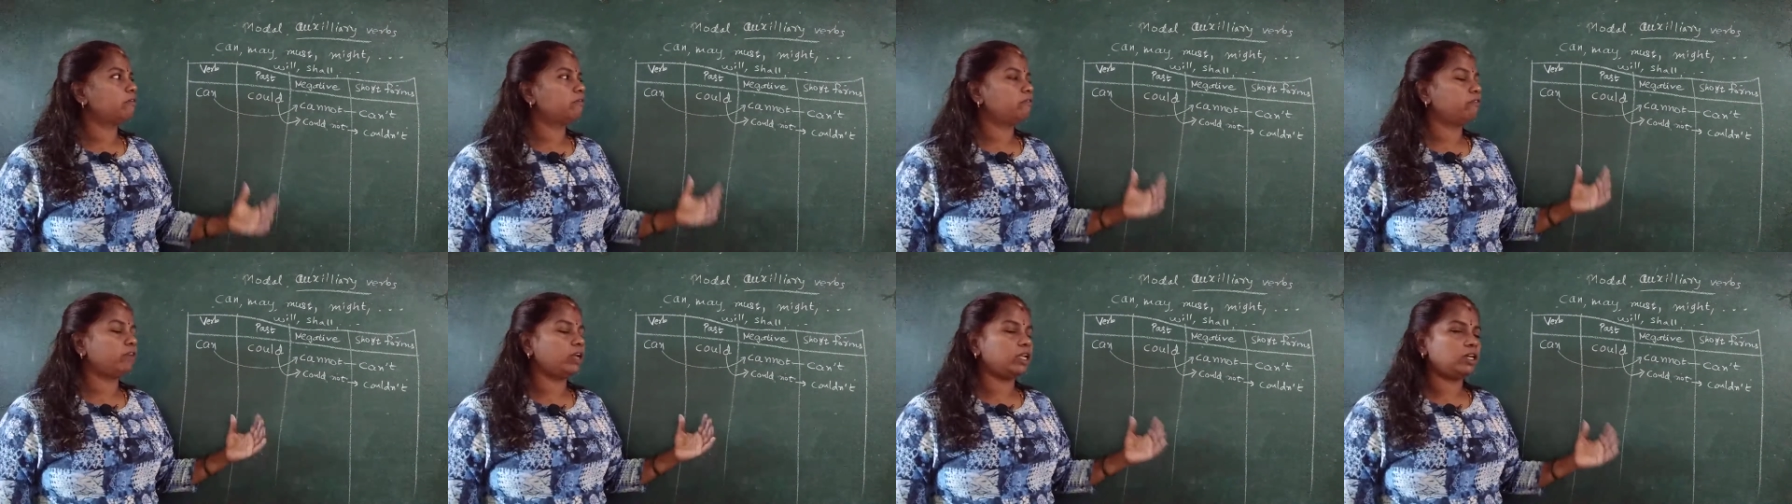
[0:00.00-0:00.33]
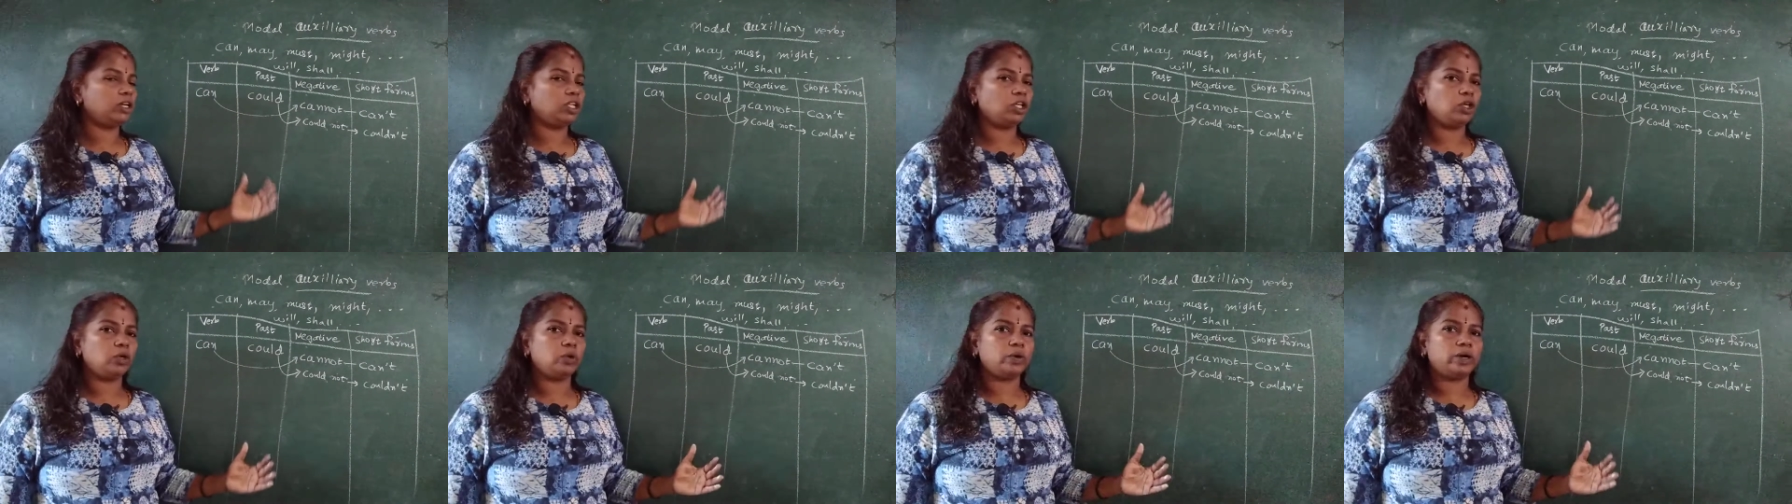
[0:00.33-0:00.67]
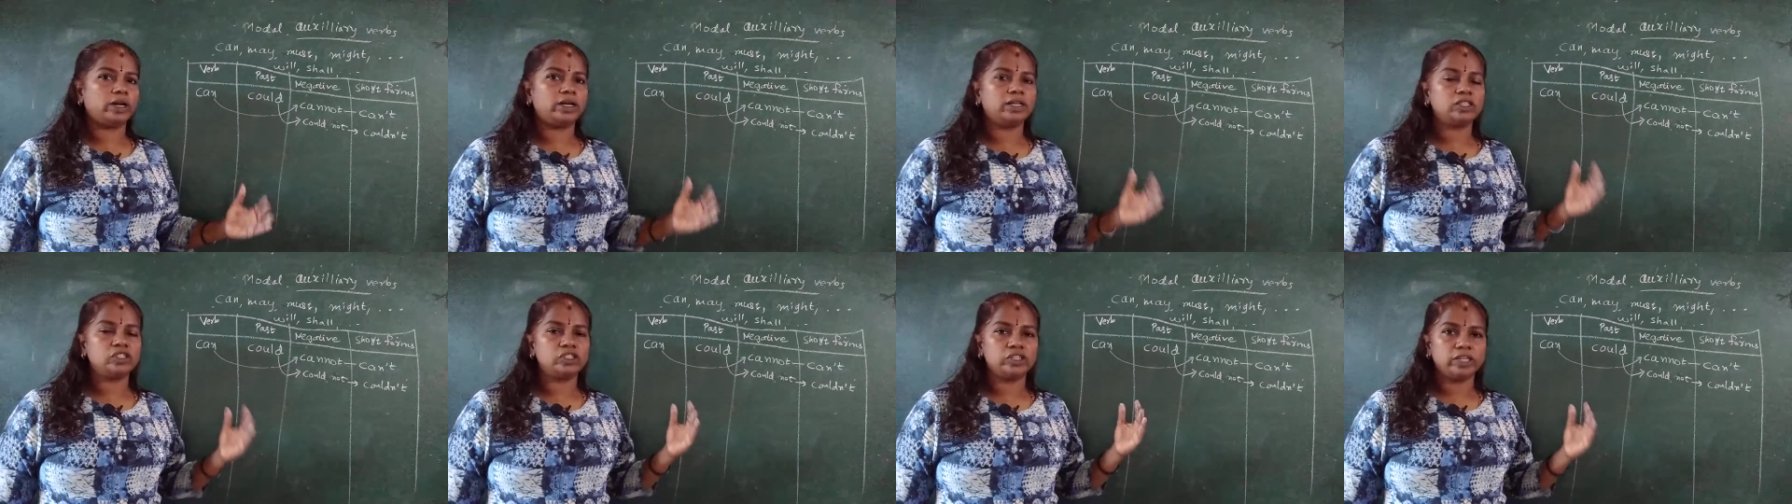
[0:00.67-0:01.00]
When you
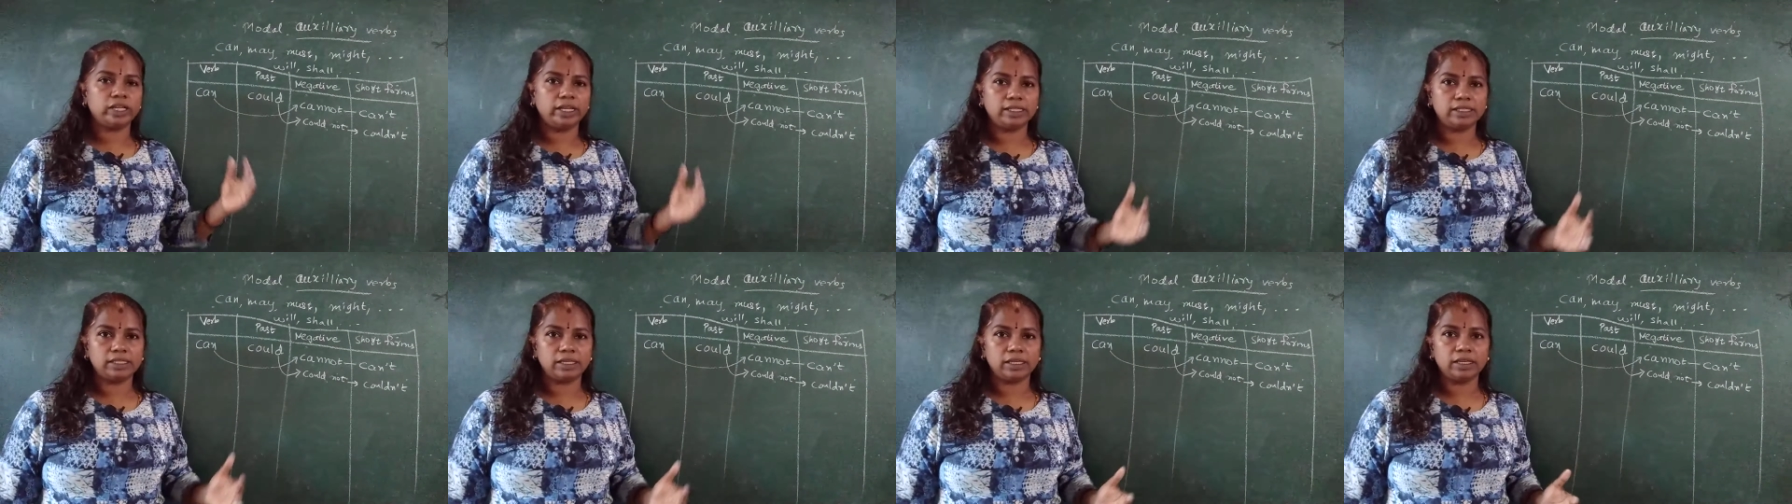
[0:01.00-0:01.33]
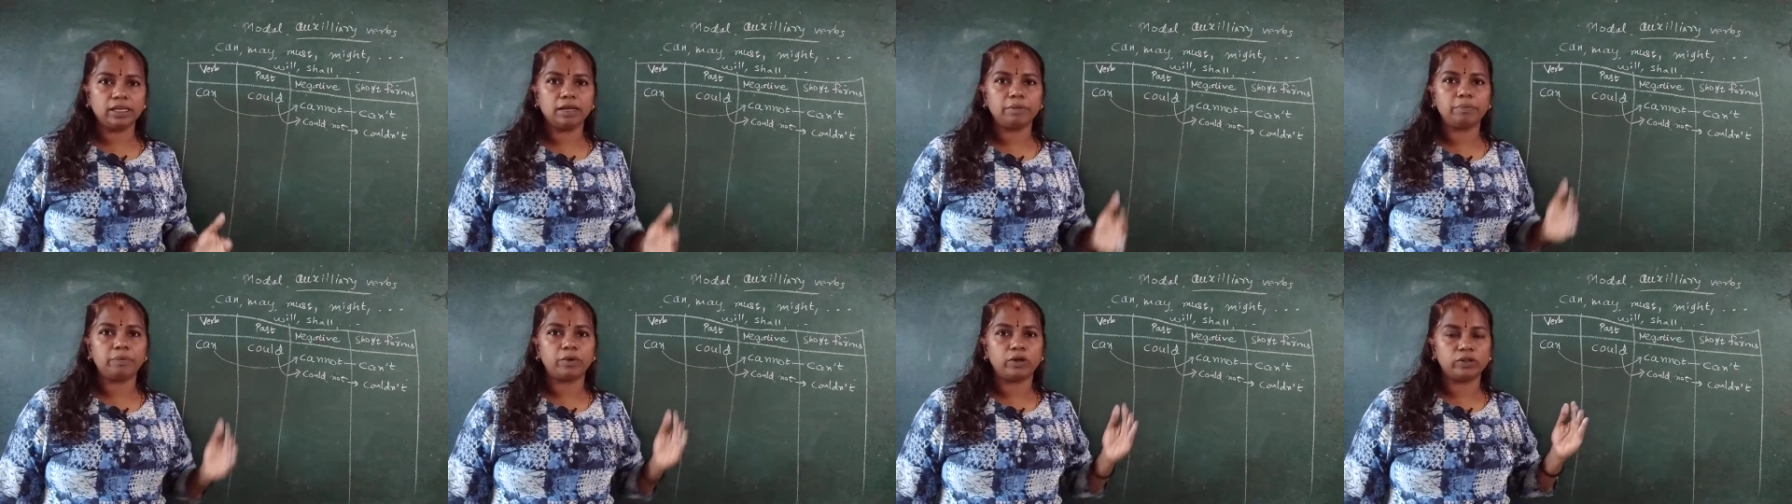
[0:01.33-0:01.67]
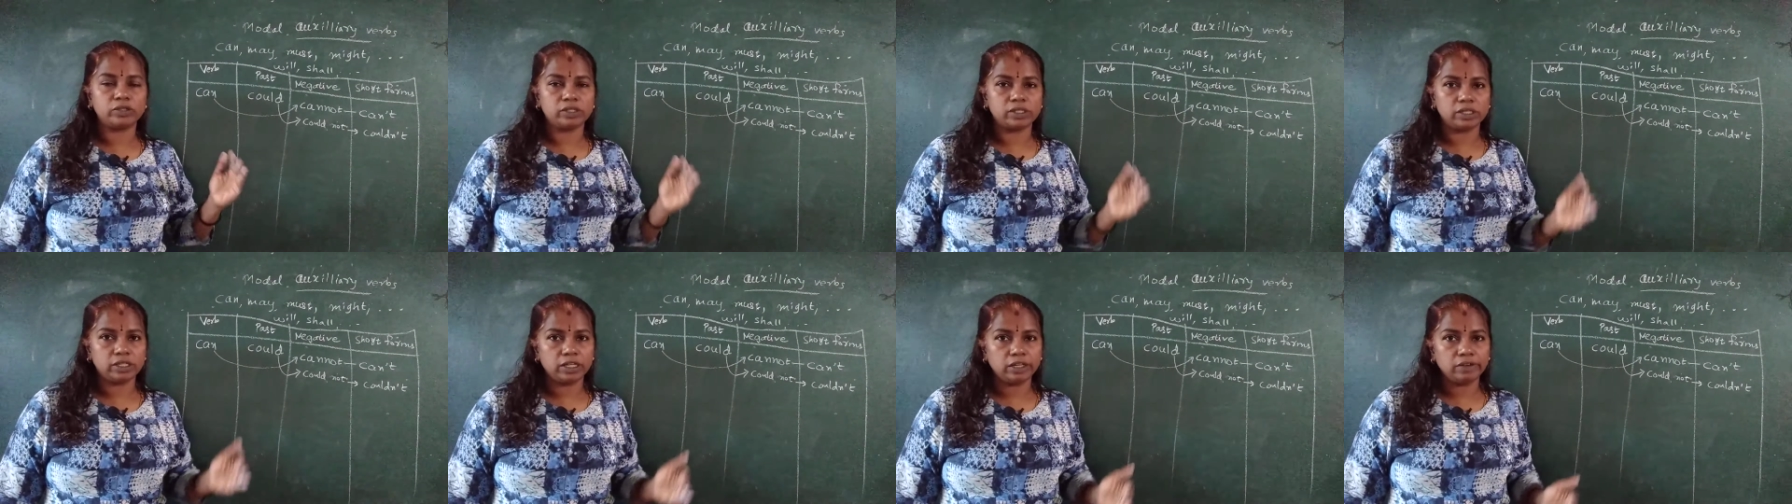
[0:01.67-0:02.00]
are changing a
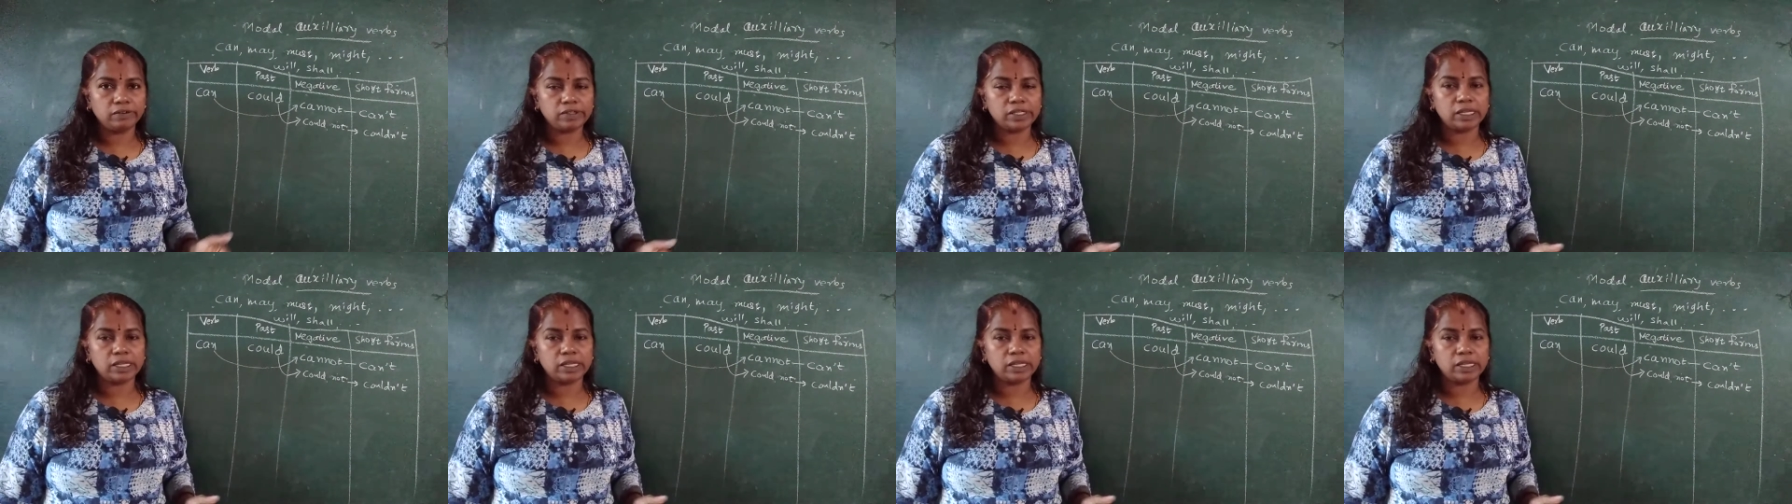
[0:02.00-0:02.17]
positive